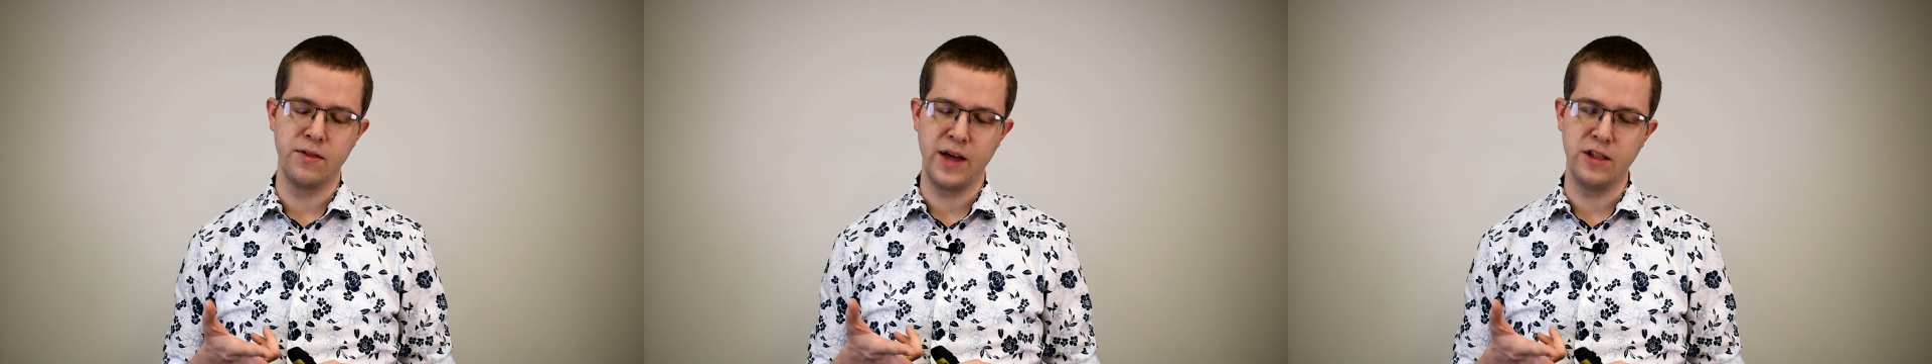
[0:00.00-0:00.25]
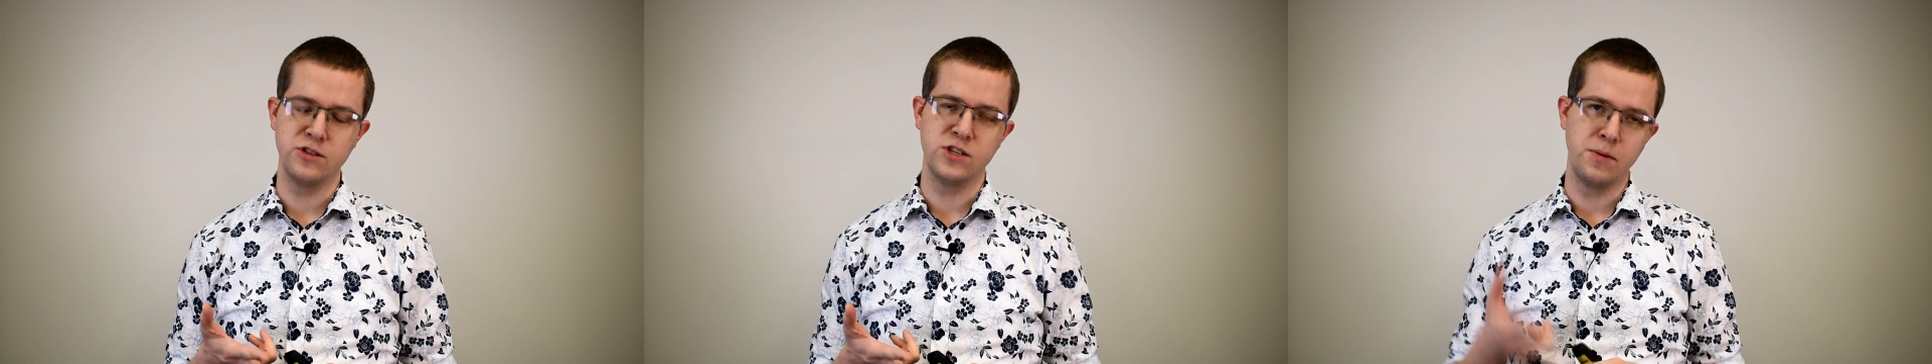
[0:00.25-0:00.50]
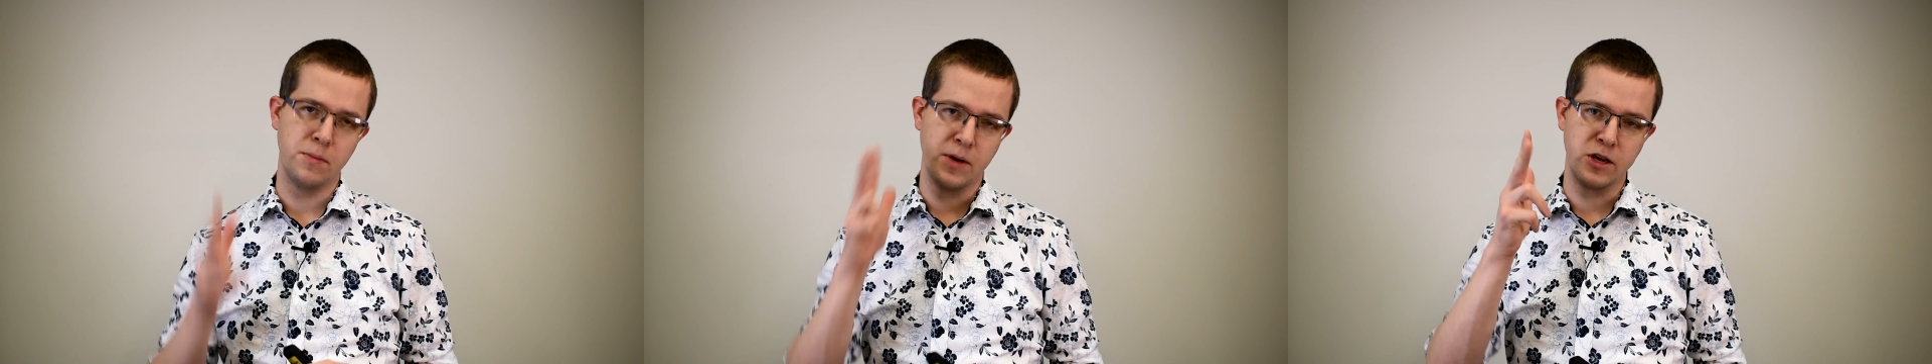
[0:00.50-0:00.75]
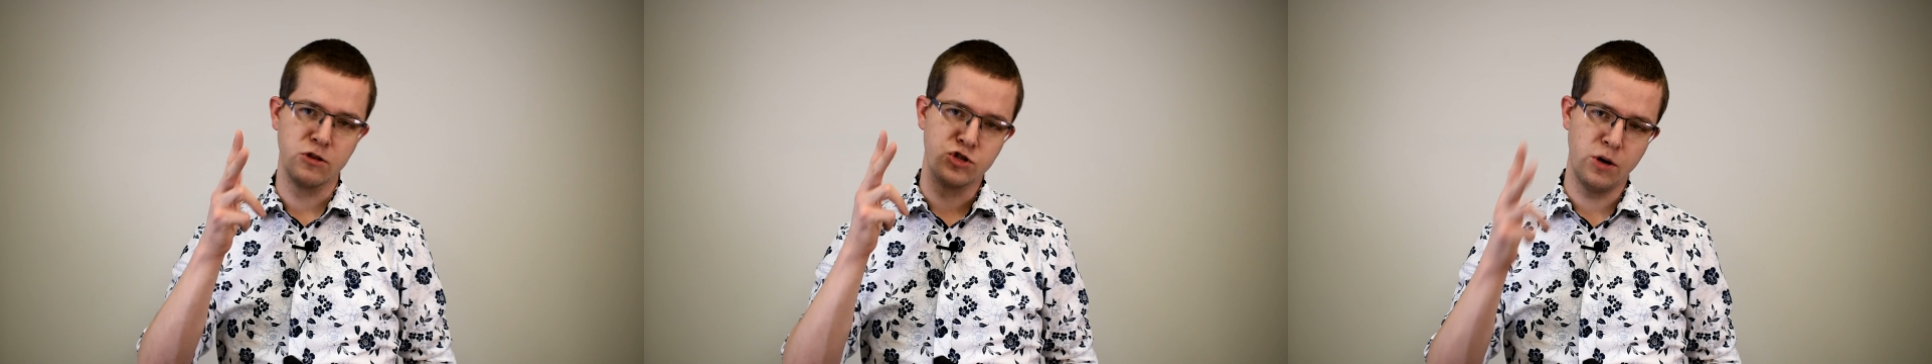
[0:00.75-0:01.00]
thalassemia
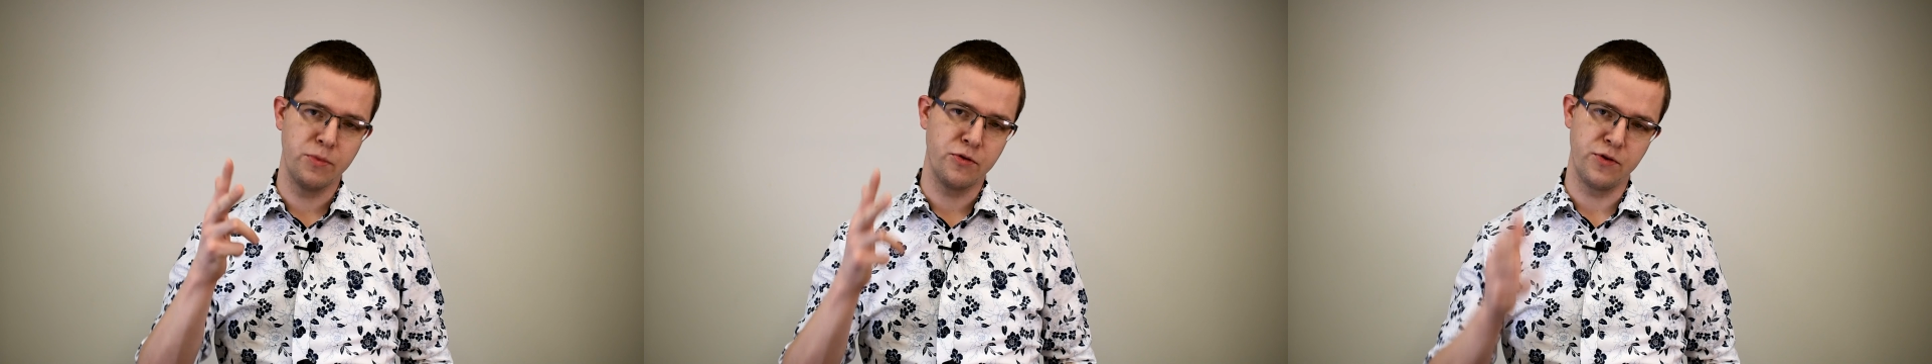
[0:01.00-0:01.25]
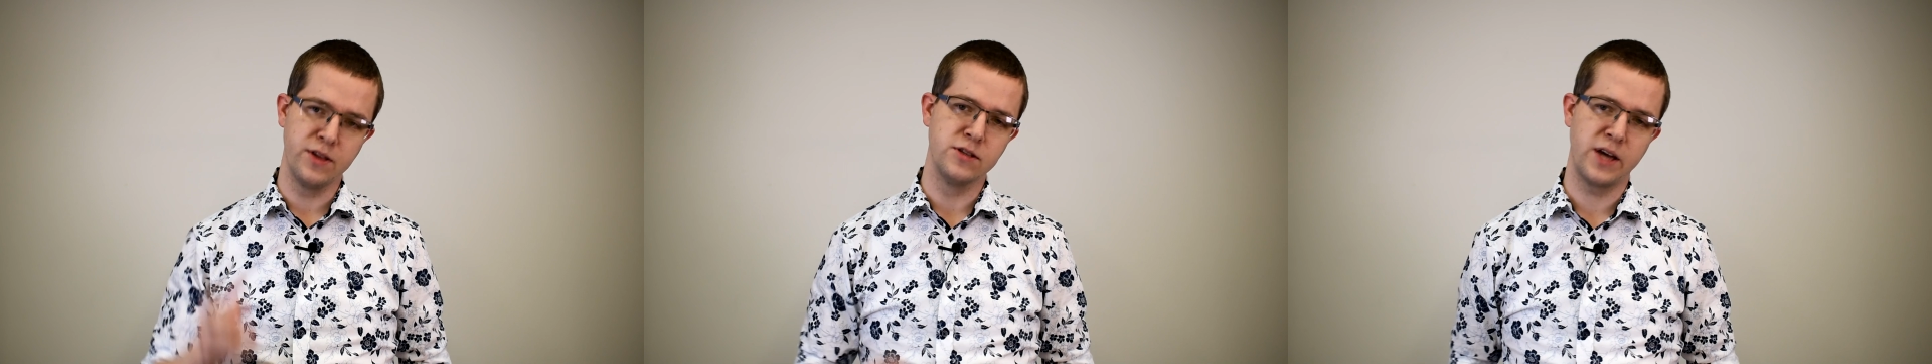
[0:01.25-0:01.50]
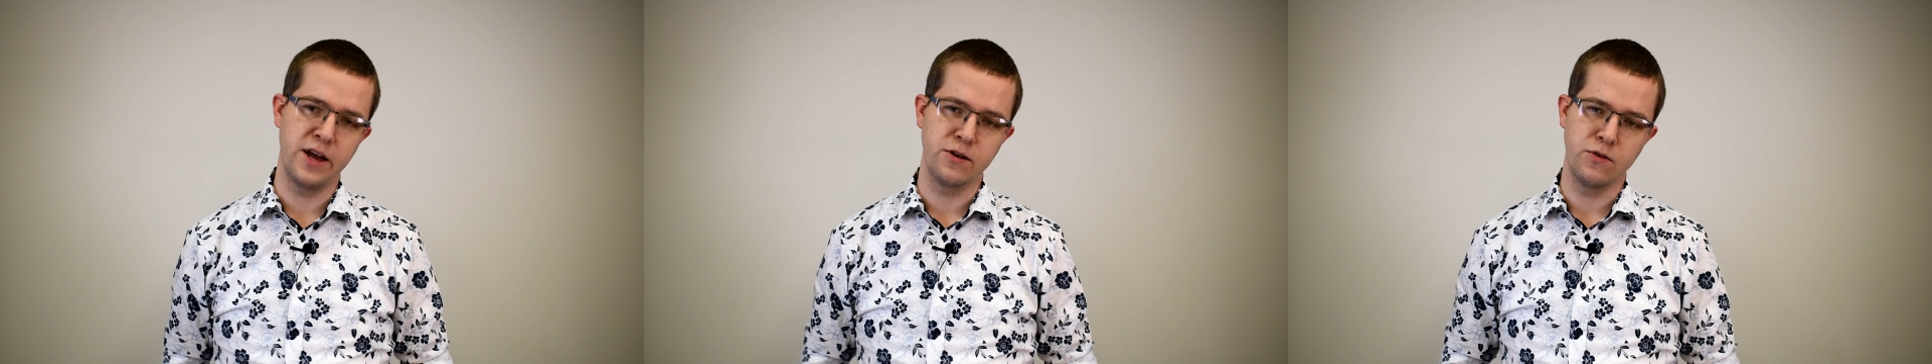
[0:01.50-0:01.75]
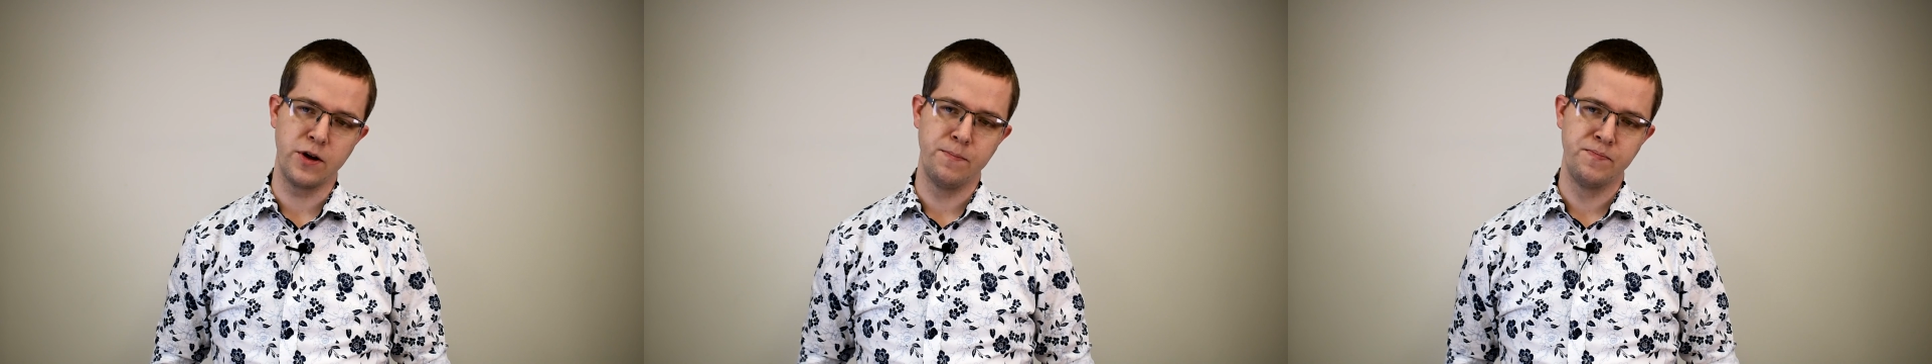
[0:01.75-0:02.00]
being your top three in this
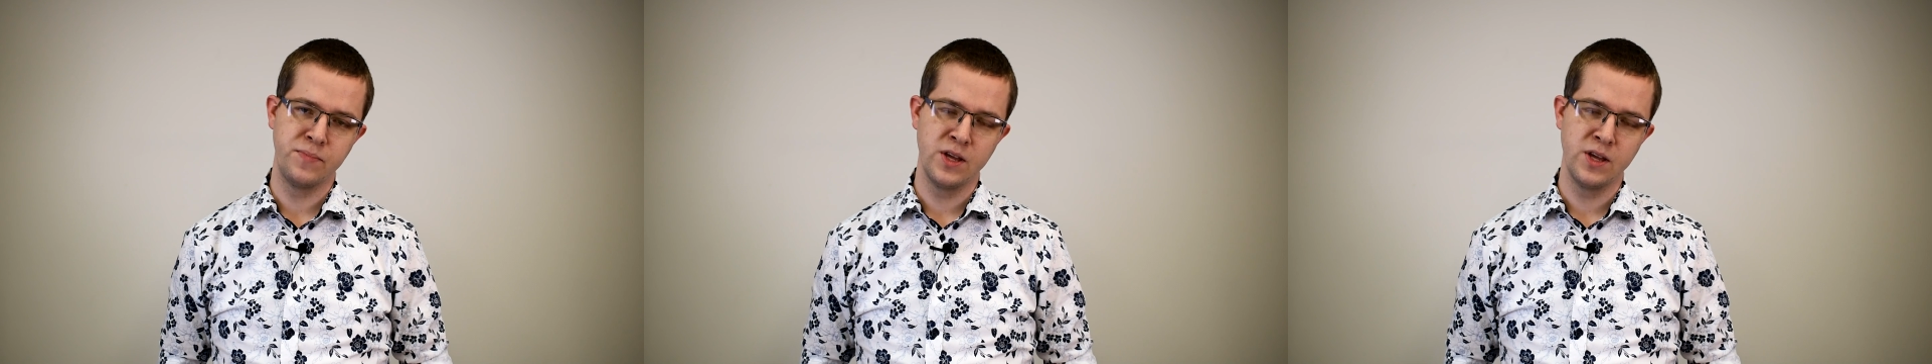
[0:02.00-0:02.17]
category.